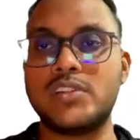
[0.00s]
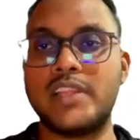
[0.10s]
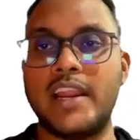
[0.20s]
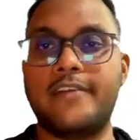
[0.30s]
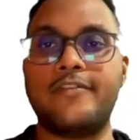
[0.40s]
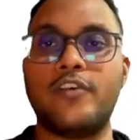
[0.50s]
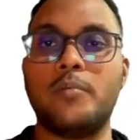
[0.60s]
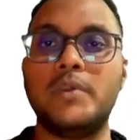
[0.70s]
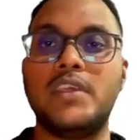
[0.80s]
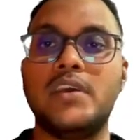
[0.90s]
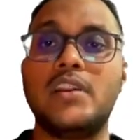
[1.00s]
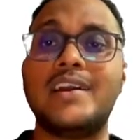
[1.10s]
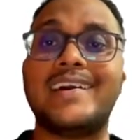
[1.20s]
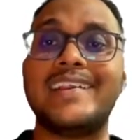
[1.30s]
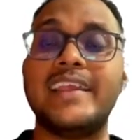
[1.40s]
that from here
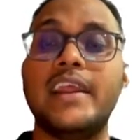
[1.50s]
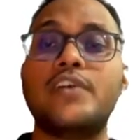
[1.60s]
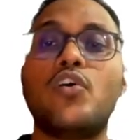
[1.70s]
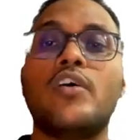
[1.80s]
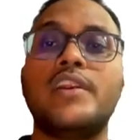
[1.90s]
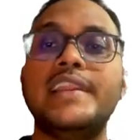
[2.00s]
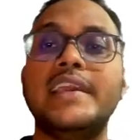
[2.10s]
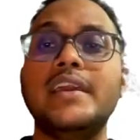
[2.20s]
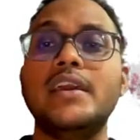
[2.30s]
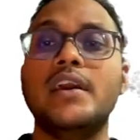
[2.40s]
create only